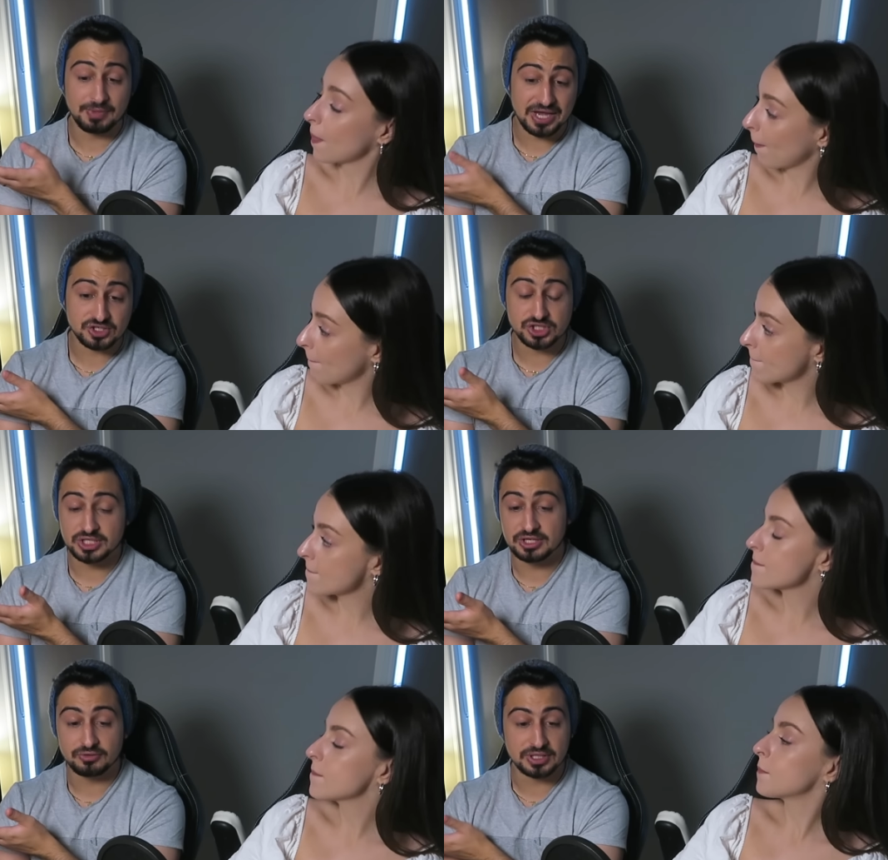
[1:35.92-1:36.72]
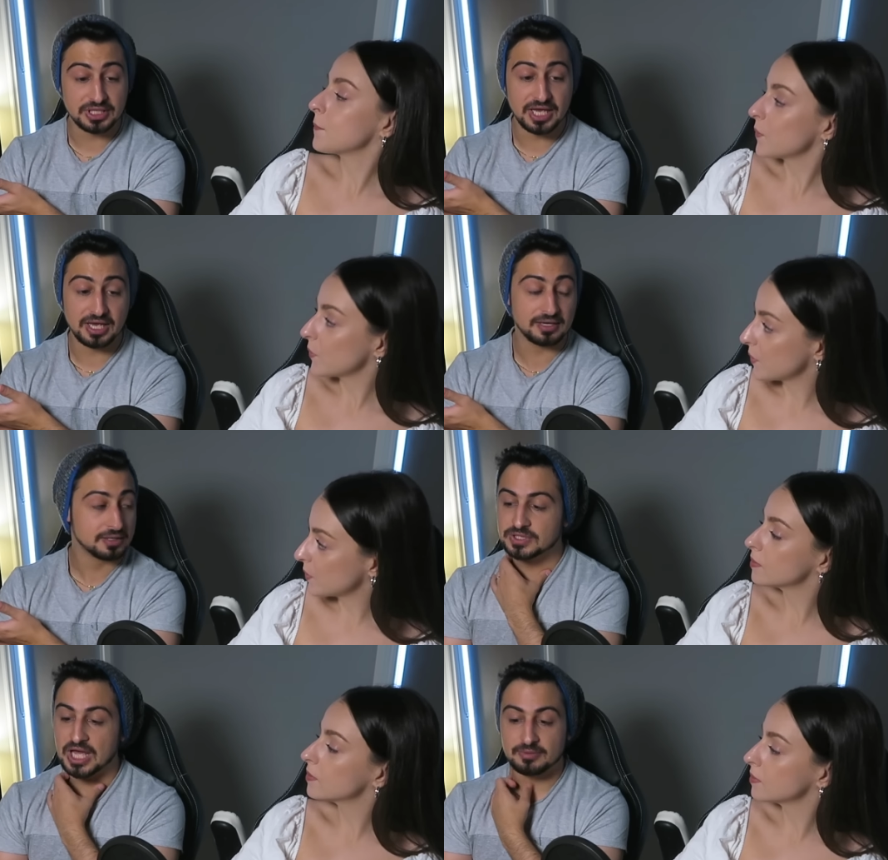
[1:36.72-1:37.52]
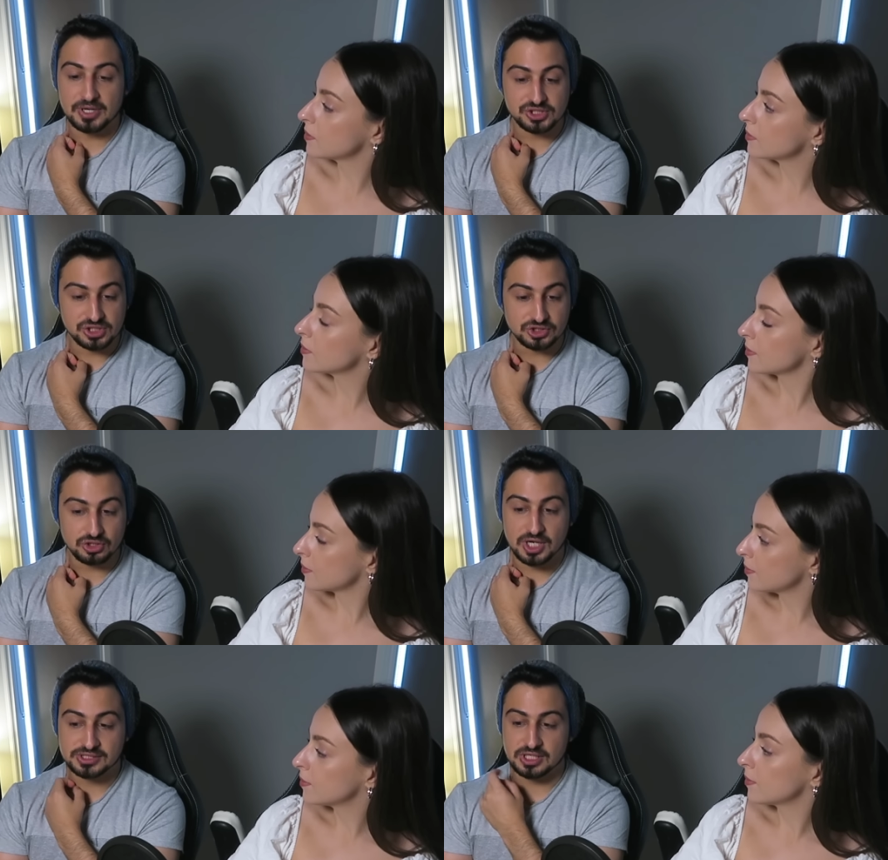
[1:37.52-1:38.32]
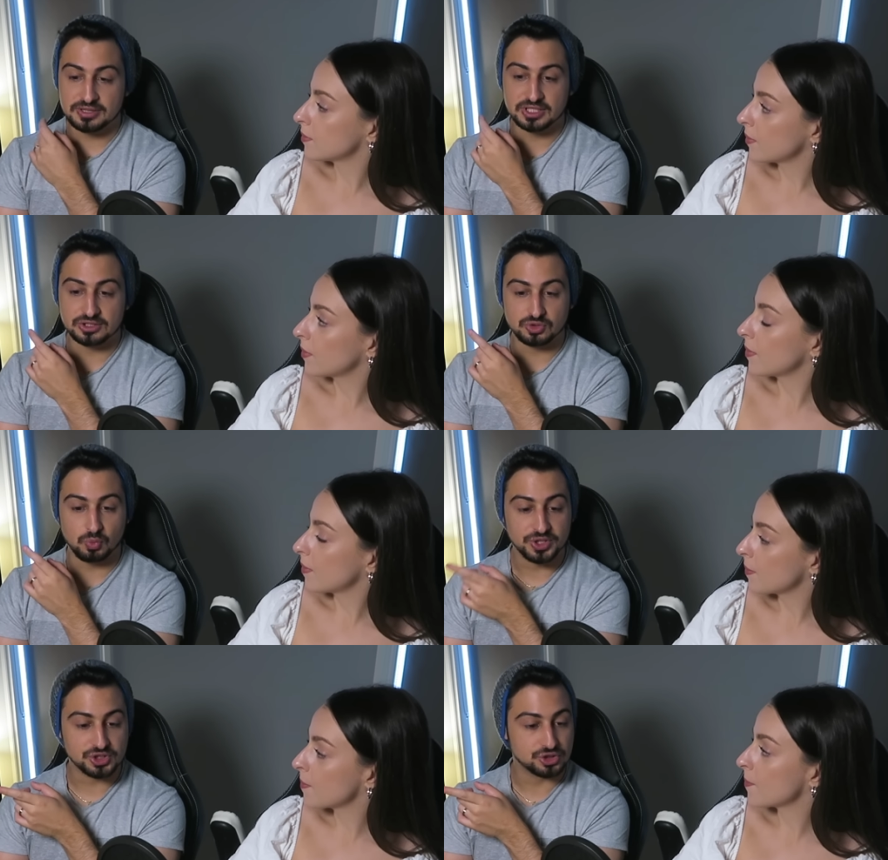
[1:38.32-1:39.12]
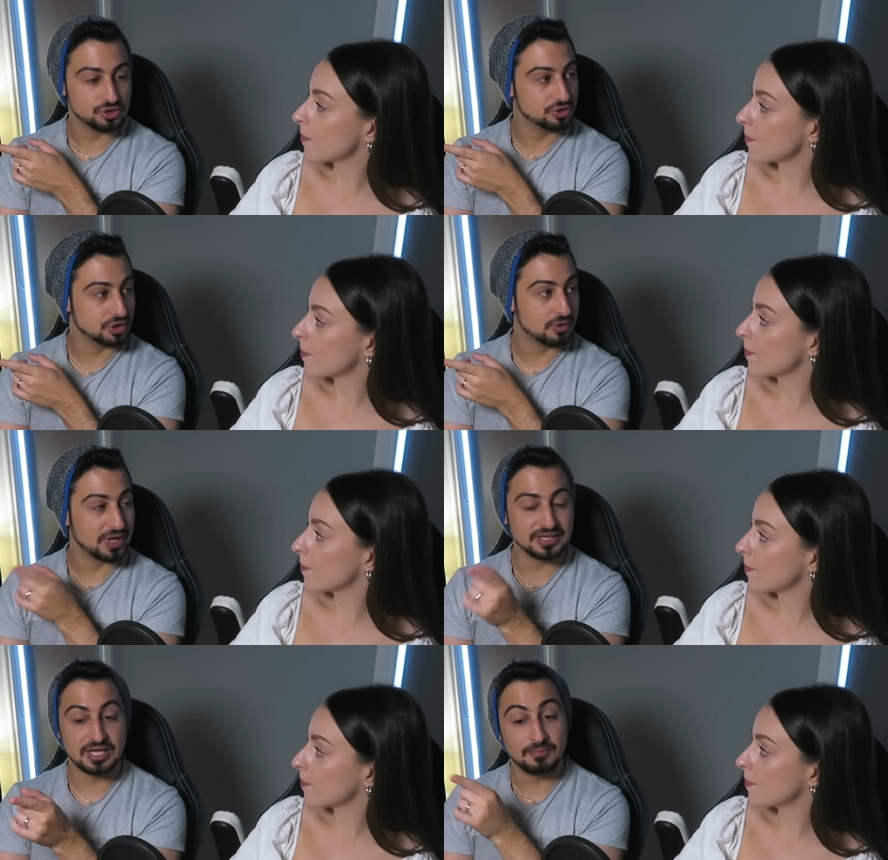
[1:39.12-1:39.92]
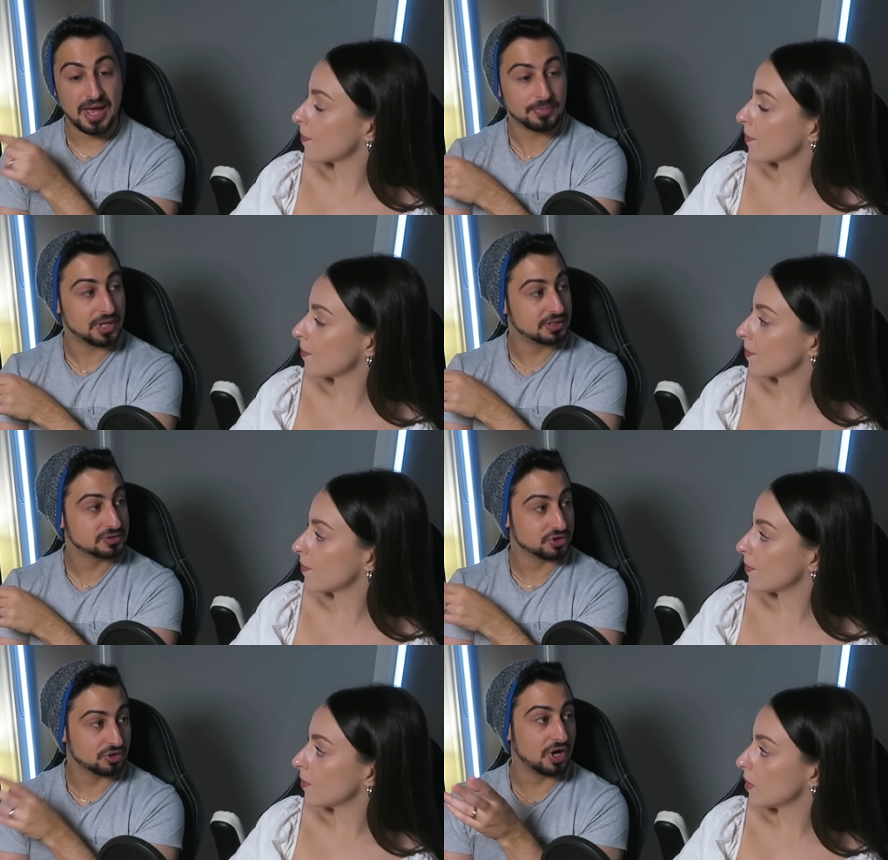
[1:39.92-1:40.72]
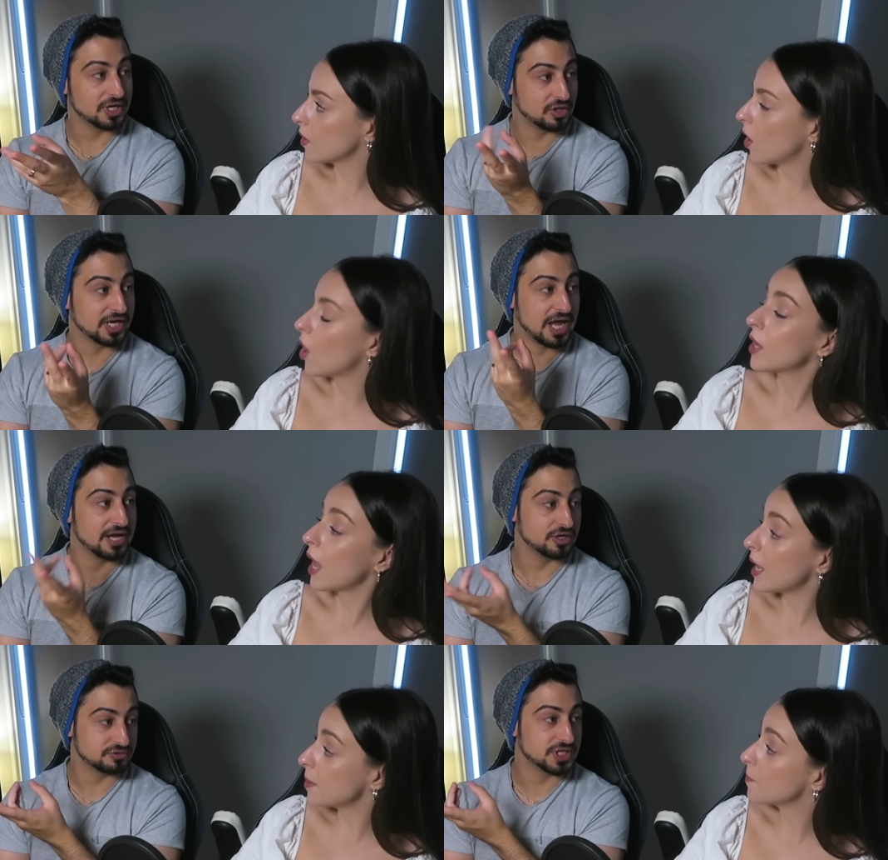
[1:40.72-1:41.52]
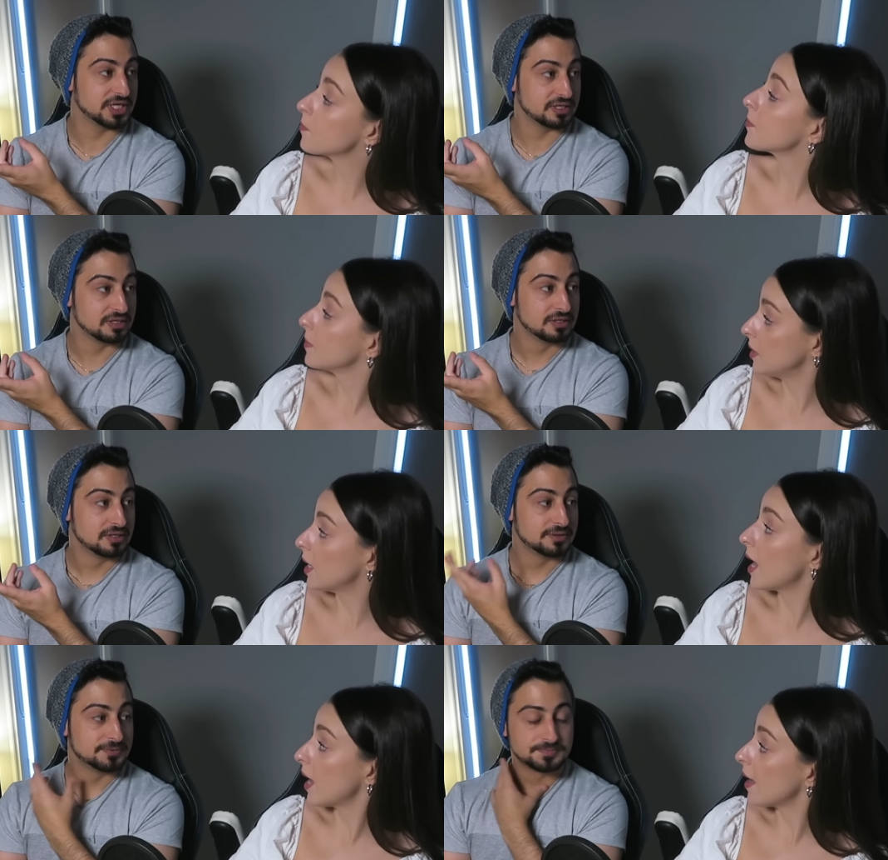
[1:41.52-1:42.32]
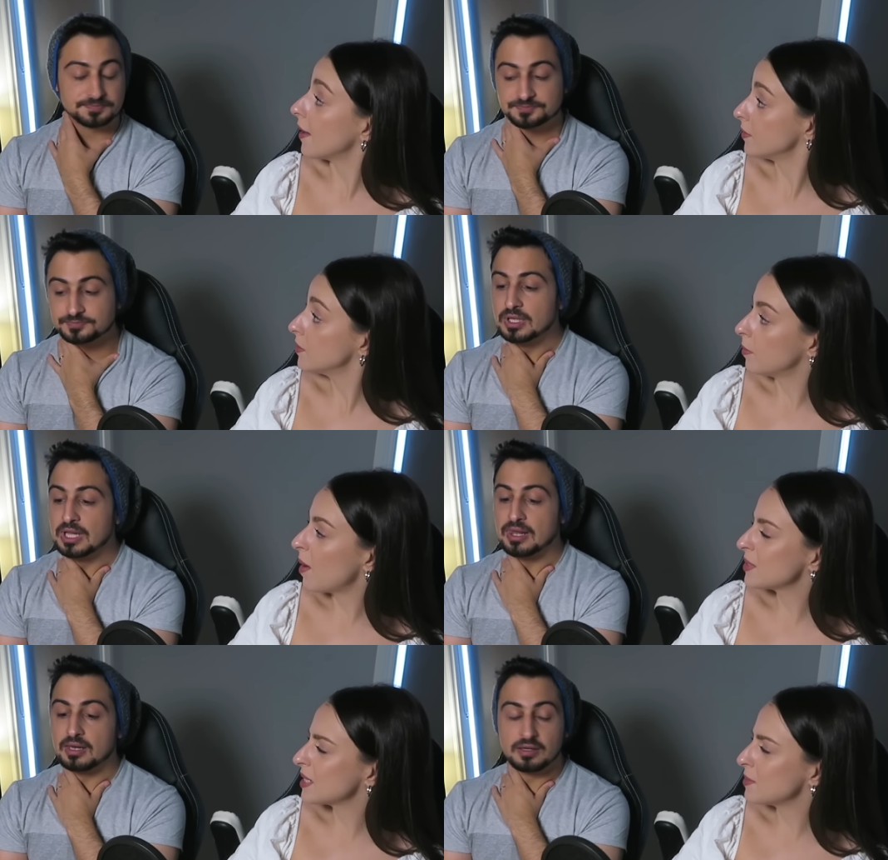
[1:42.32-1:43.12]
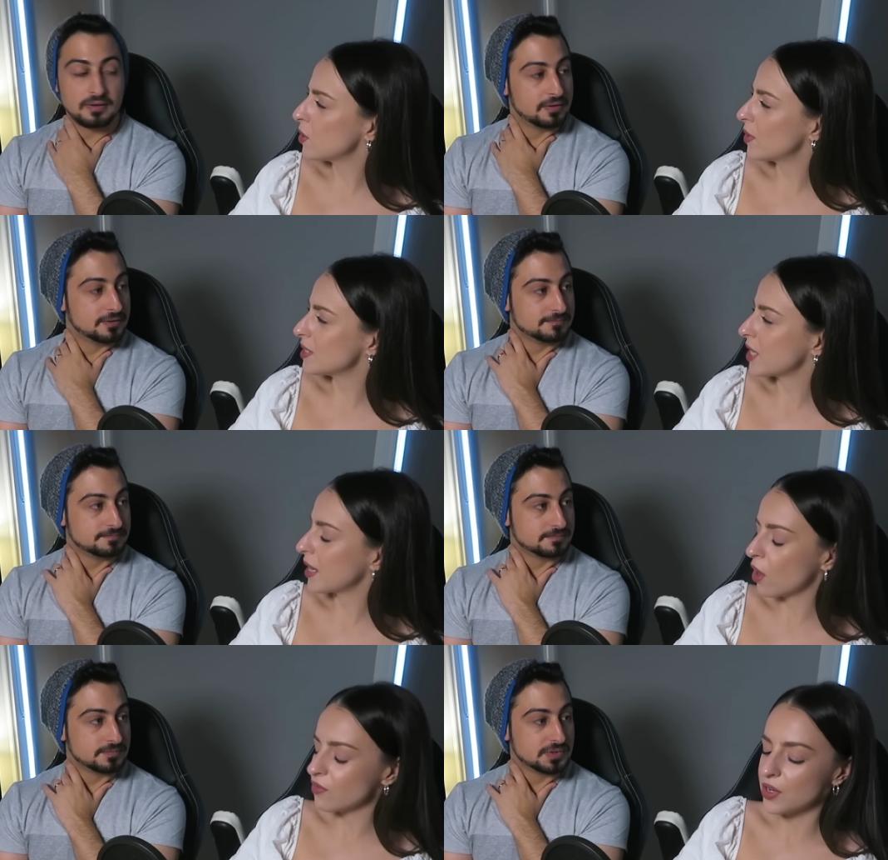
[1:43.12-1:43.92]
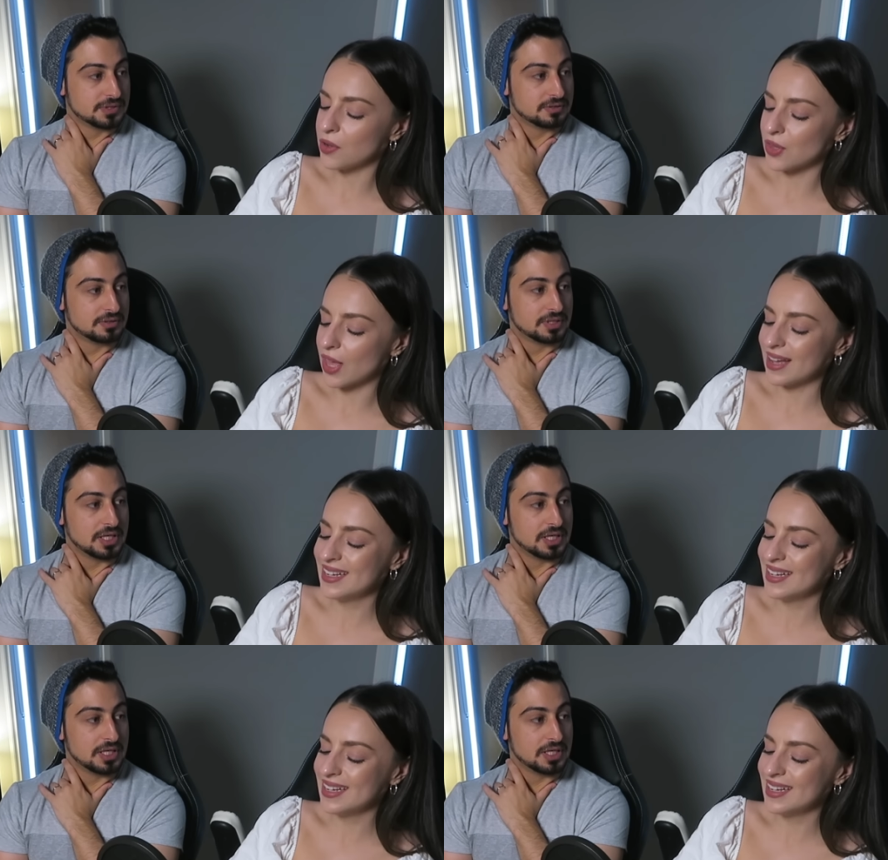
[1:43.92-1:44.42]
Speaker 1: action here and there. The animation is nice. I think it's Wit Studio and then Mappa, so kind of like okay. AOT.
Speaker 2: Yeah. Mappa seem to always take over, don't they?